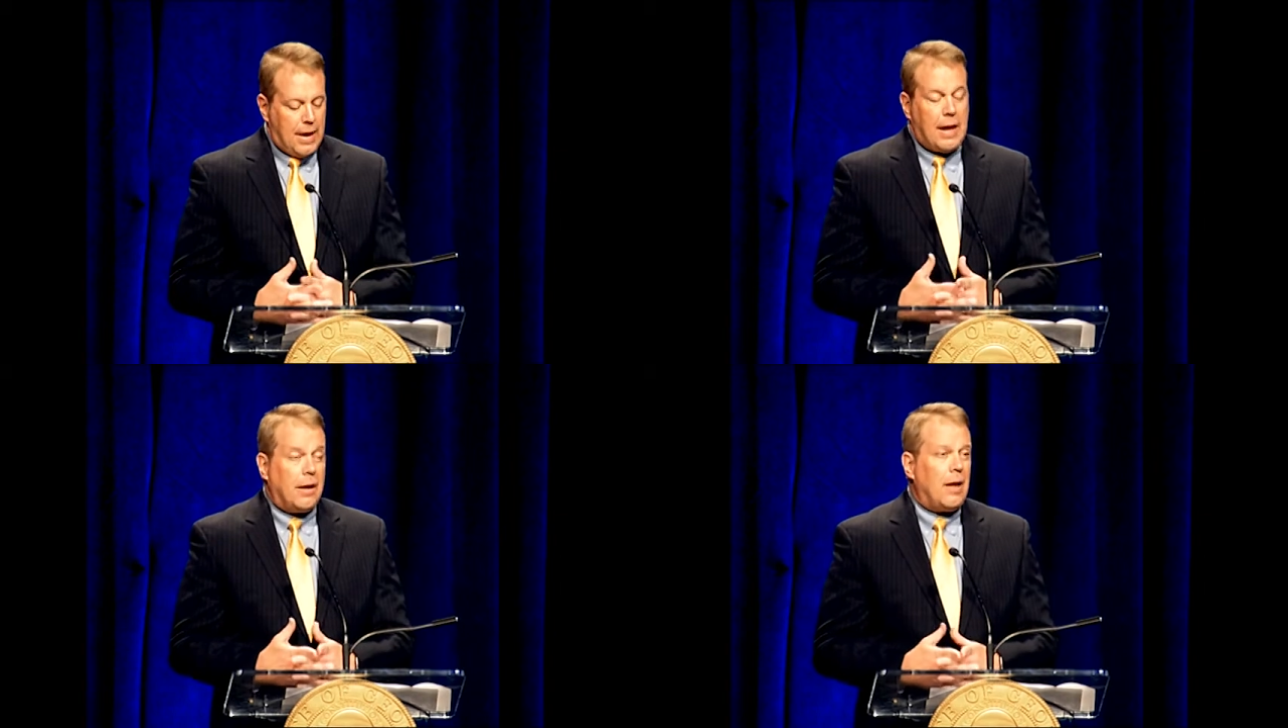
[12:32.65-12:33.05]

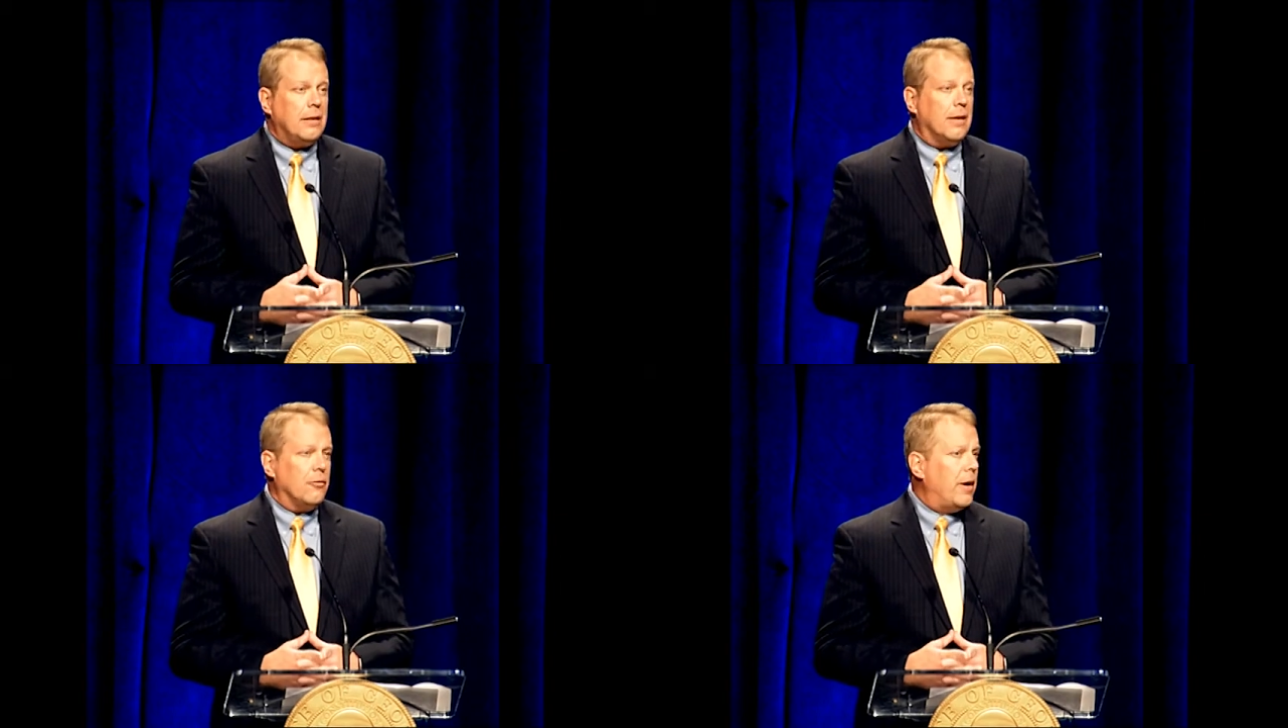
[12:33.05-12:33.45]
And I'd like
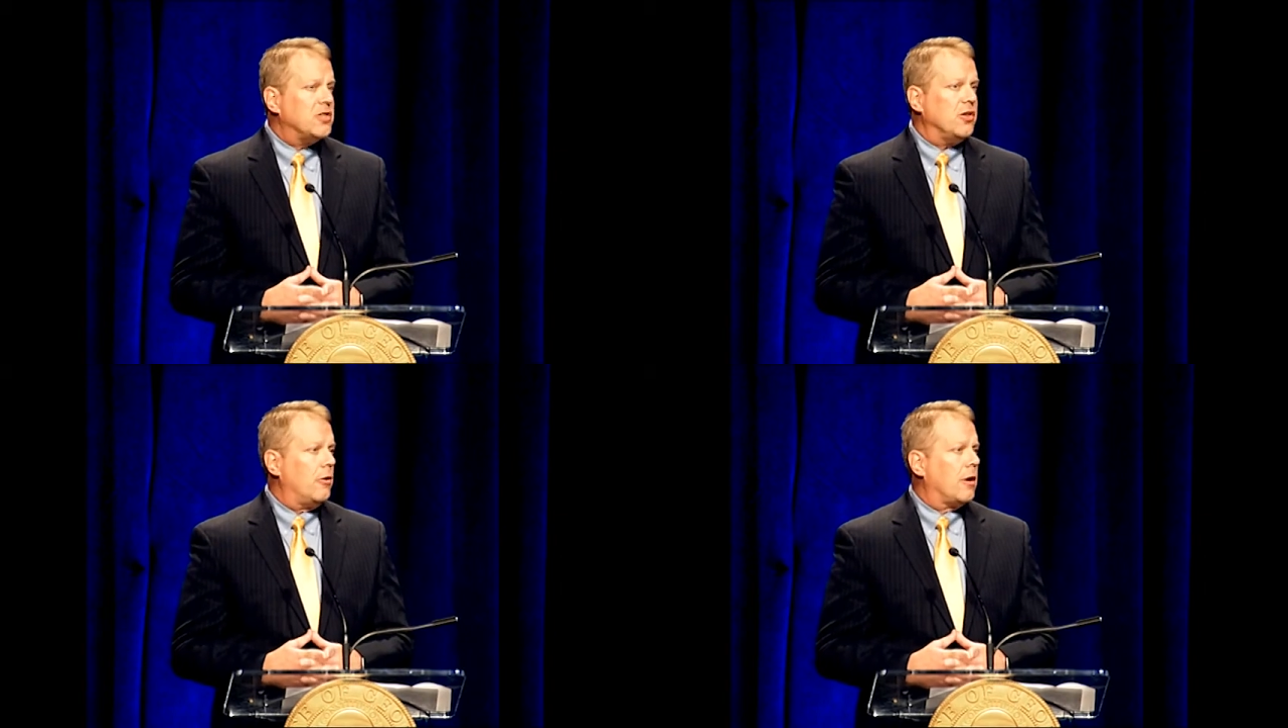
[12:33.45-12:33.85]
to
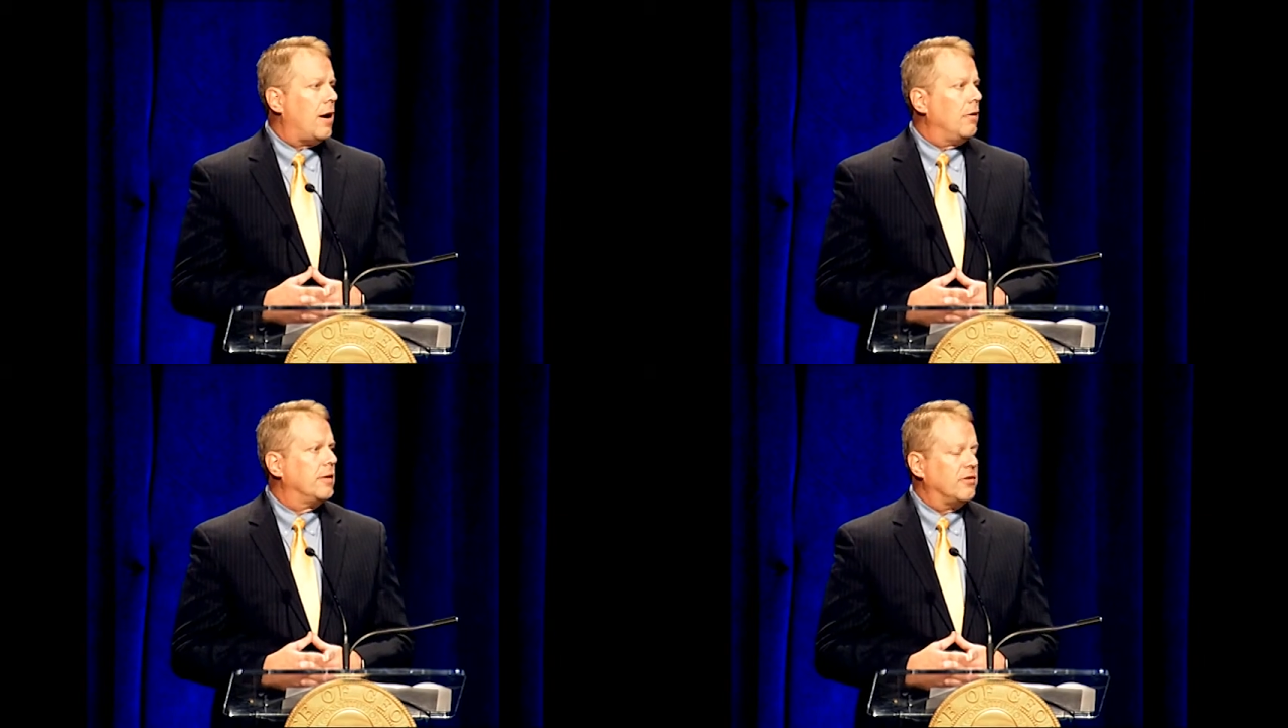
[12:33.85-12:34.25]
congratulate our
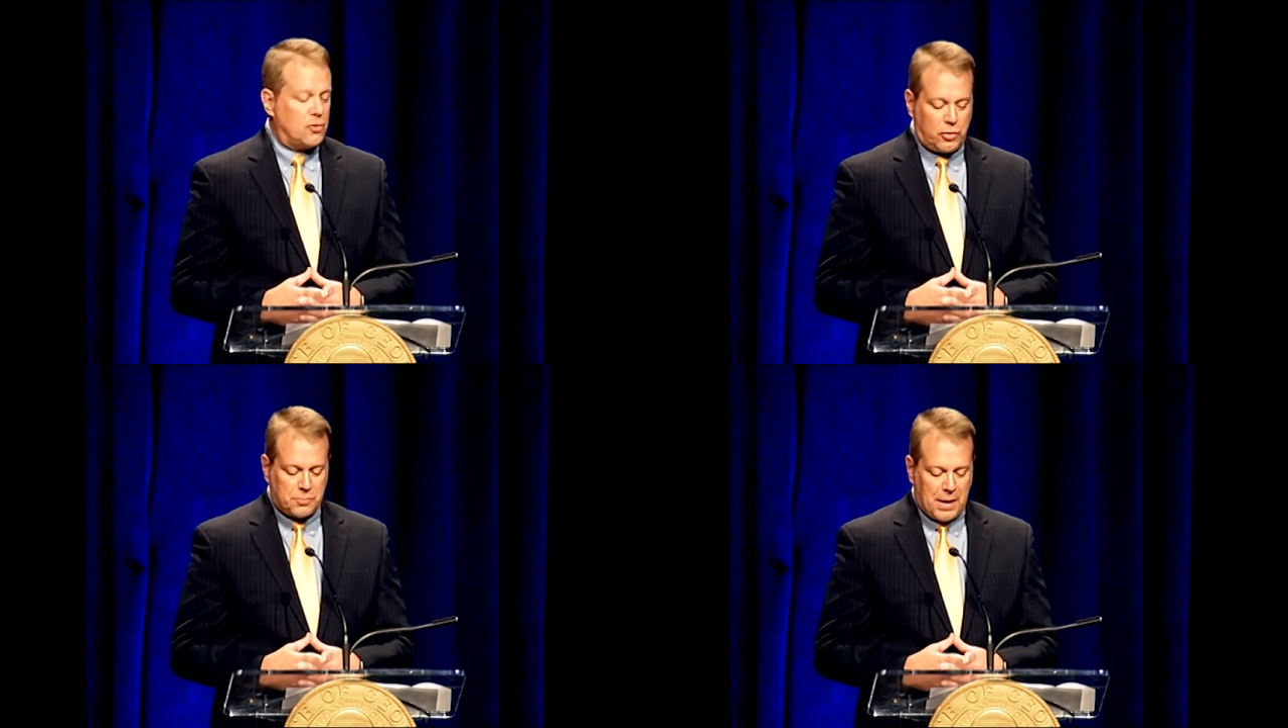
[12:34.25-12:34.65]
colleagues at
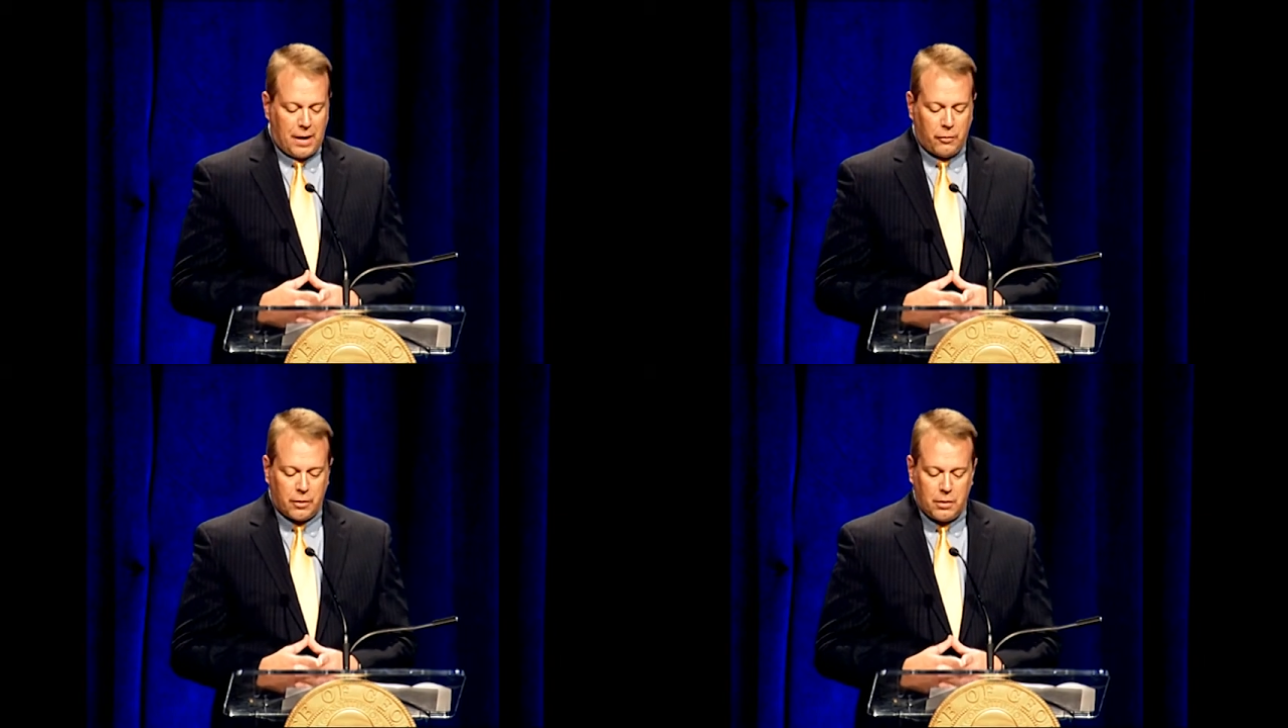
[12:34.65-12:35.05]
Georgia
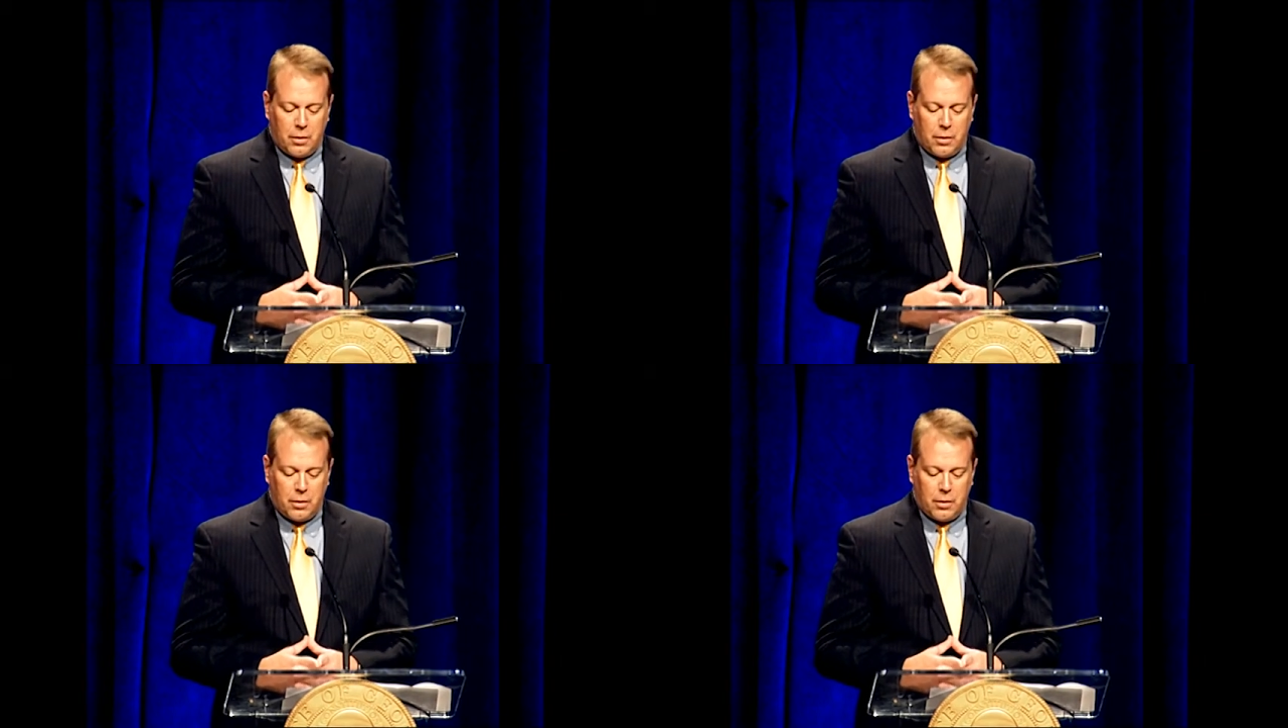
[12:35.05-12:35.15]
Power